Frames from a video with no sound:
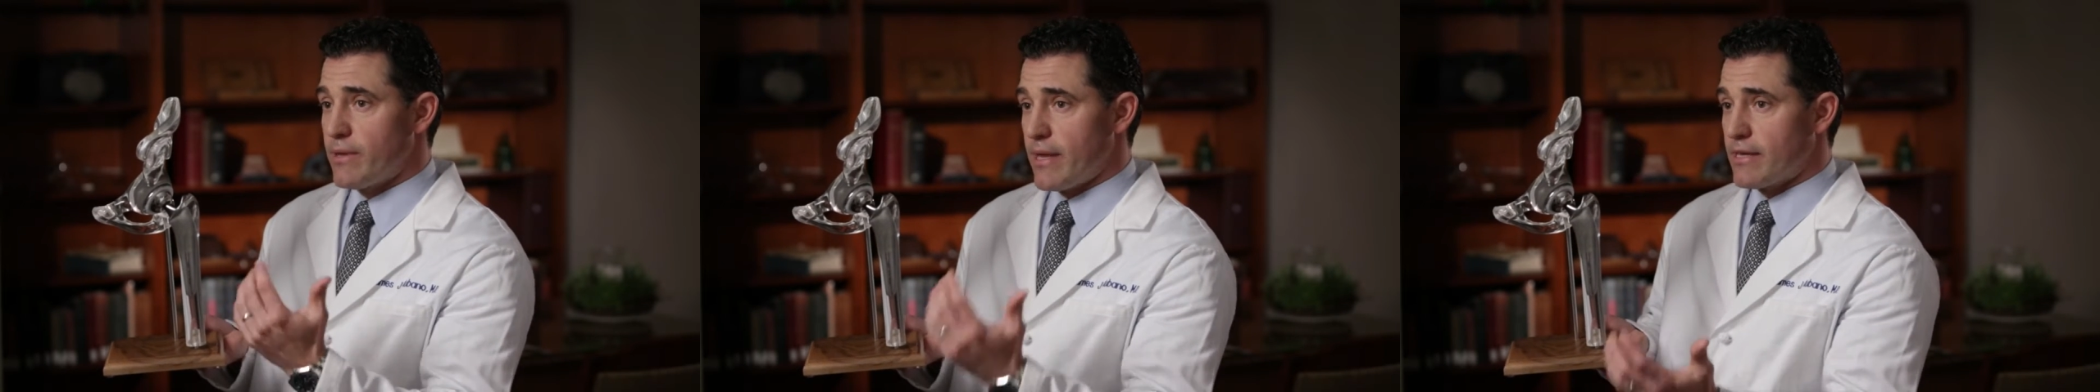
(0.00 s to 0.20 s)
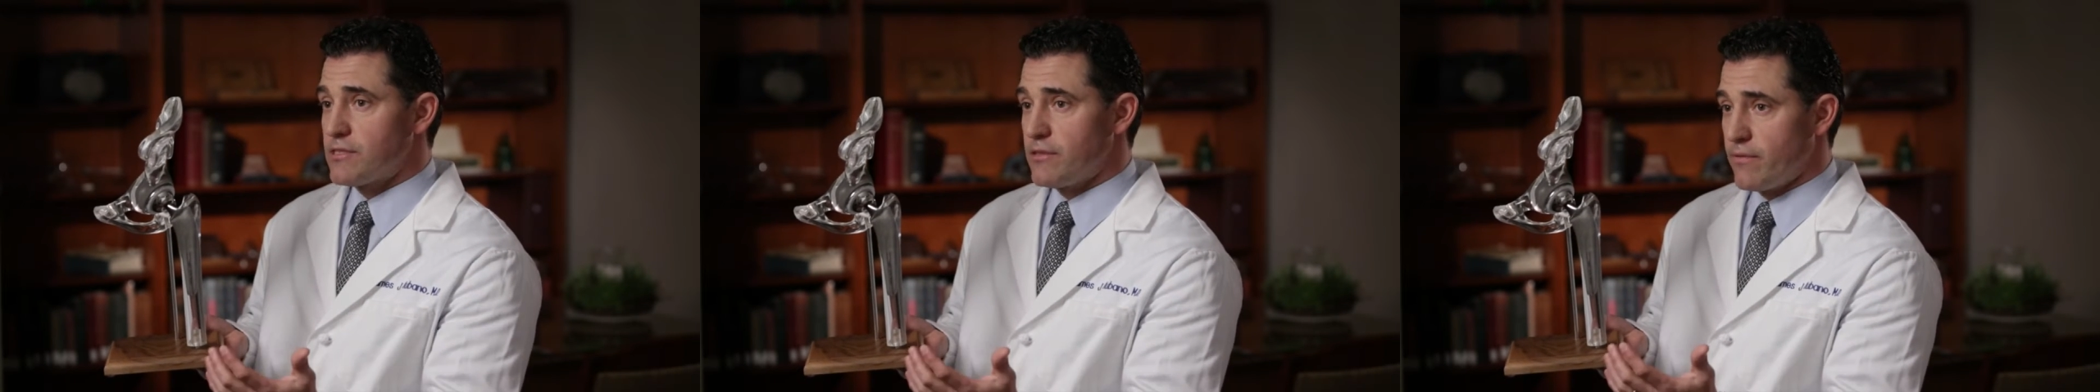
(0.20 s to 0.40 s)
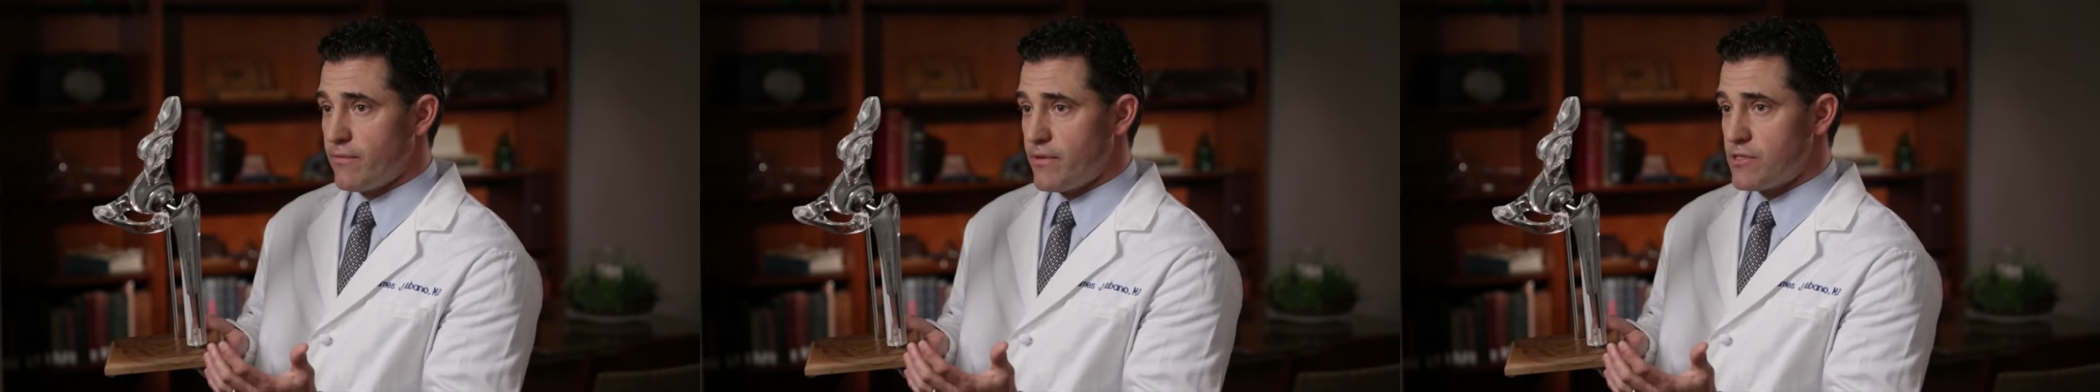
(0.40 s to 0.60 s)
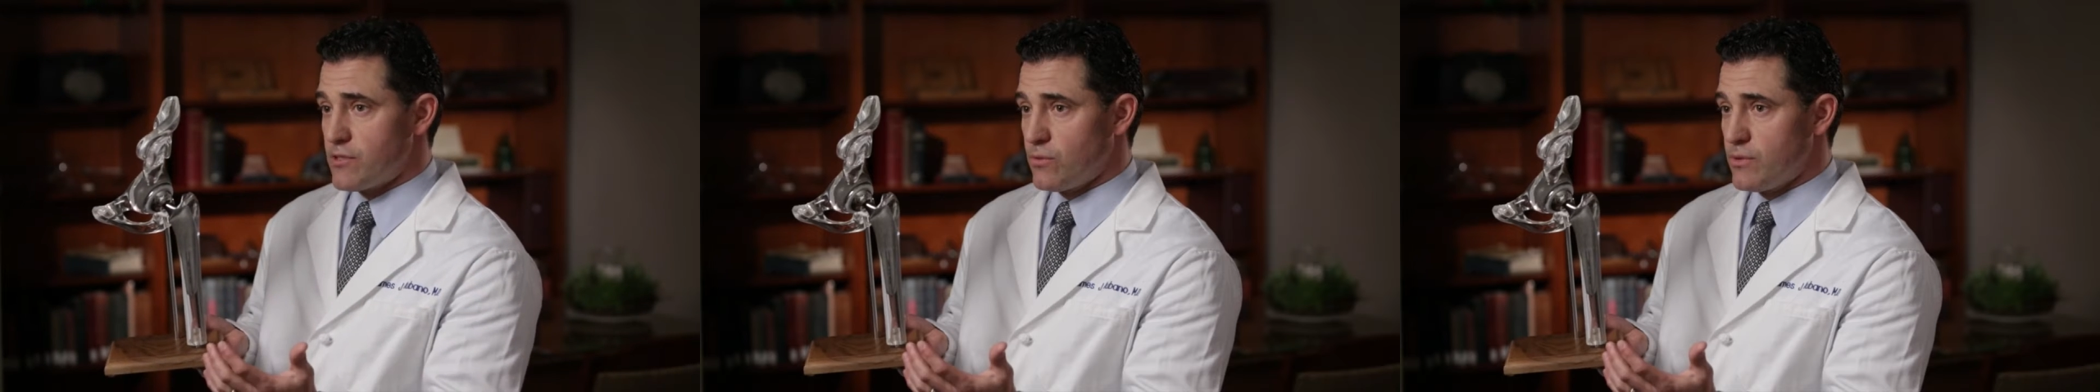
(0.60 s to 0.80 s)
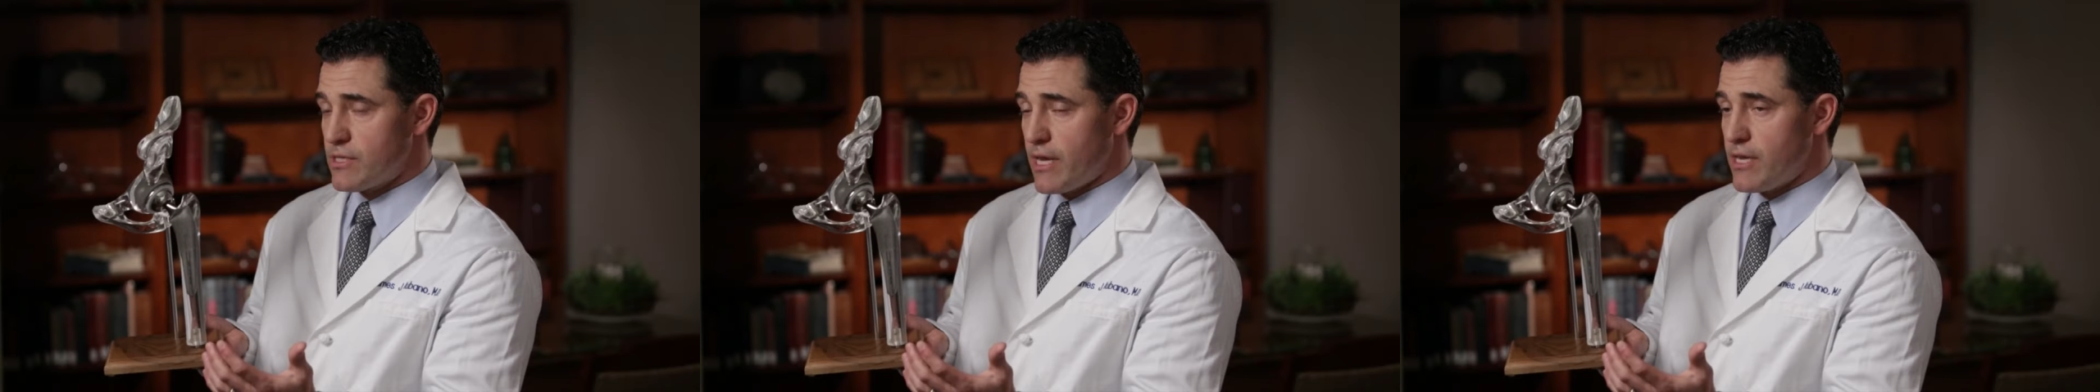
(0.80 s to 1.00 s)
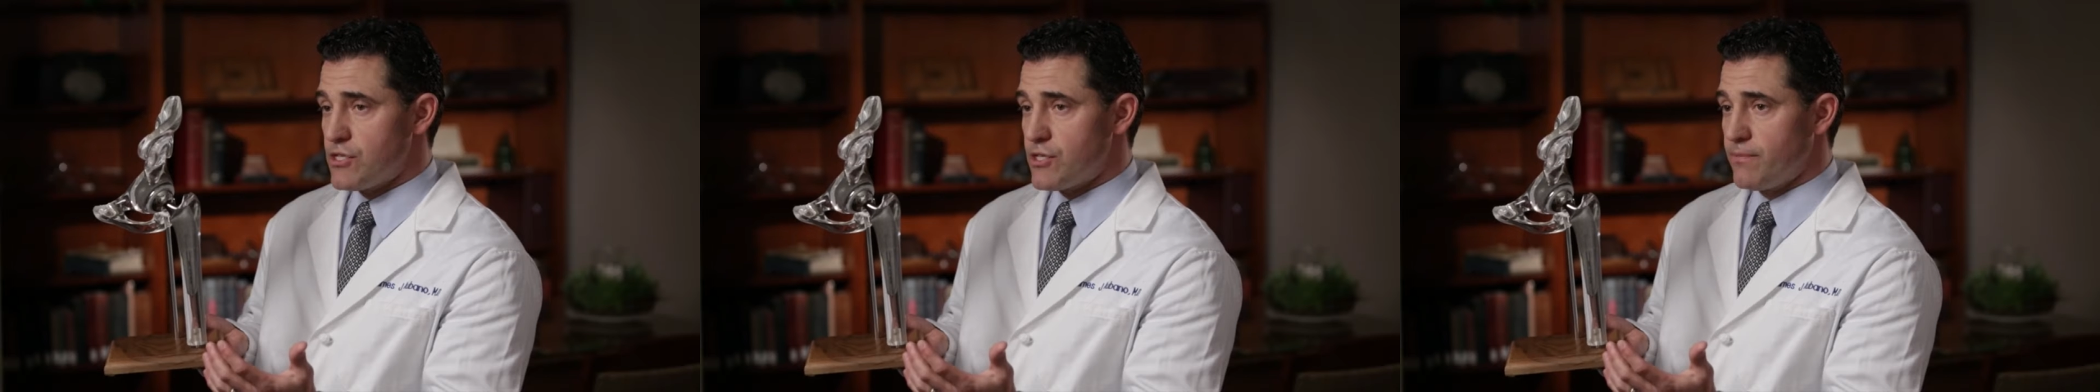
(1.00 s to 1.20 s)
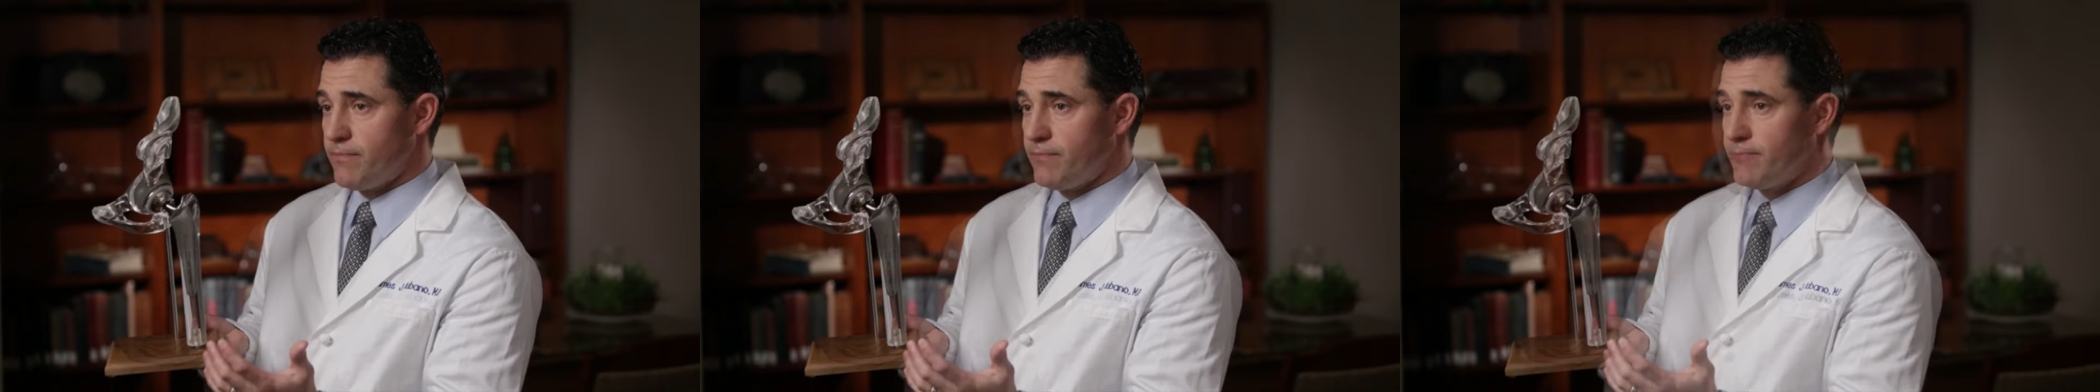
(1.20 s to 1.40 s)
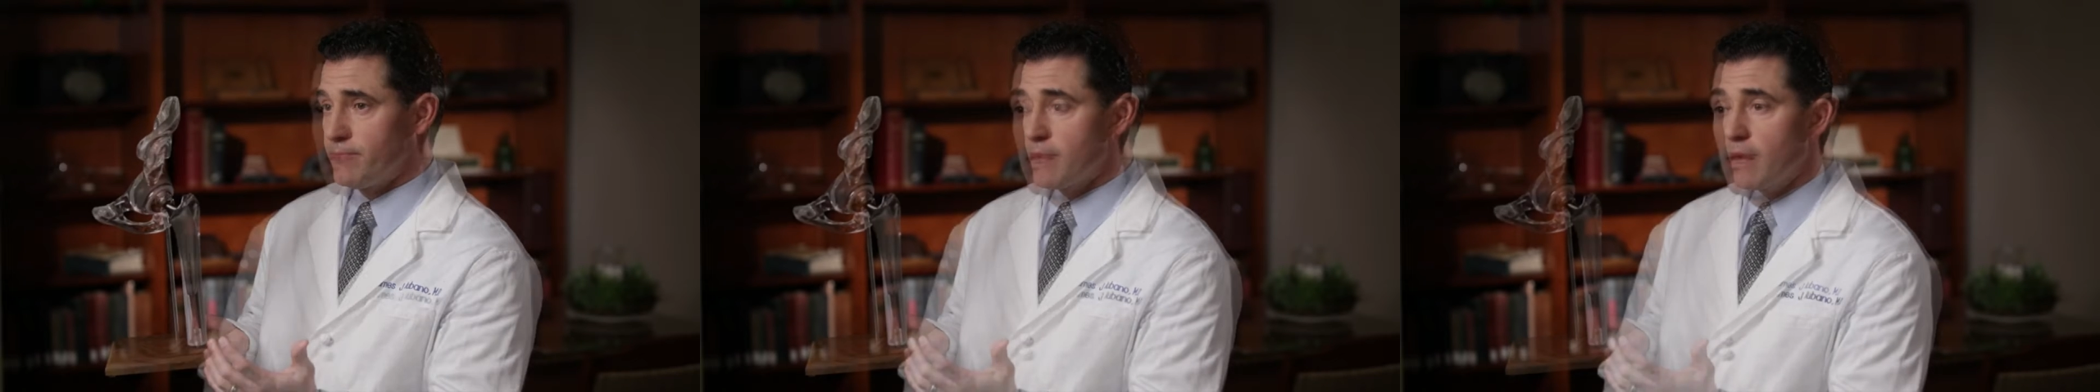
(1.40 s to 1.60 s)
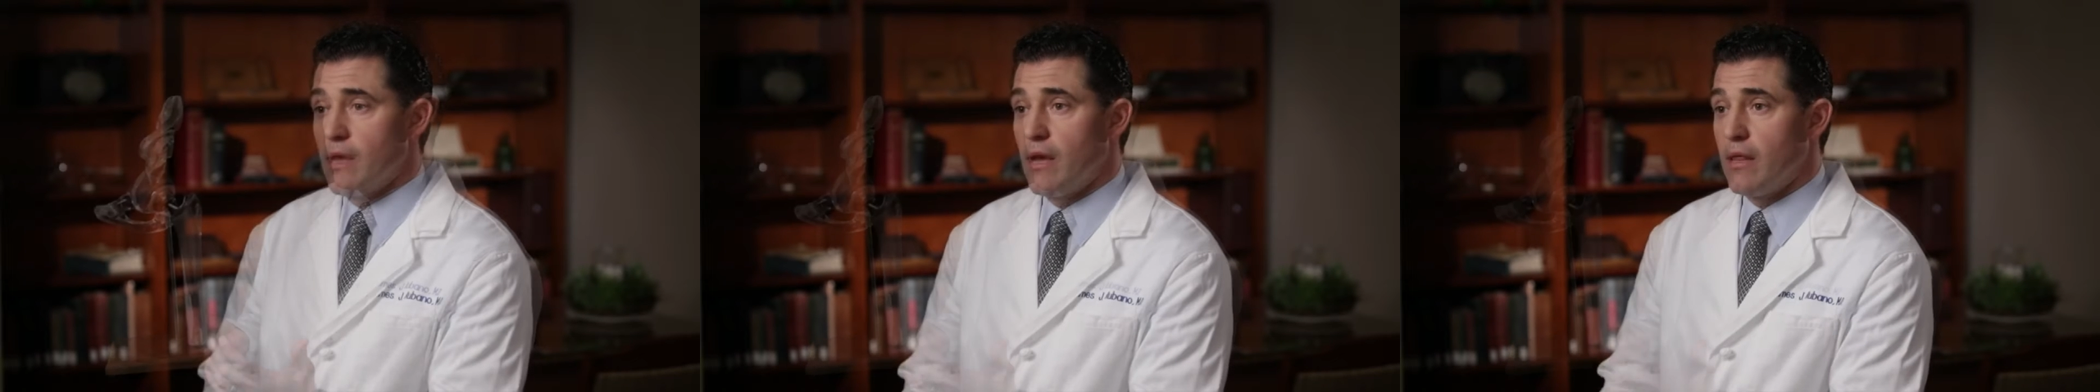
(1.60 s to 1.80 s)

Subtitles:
with excellent visualization.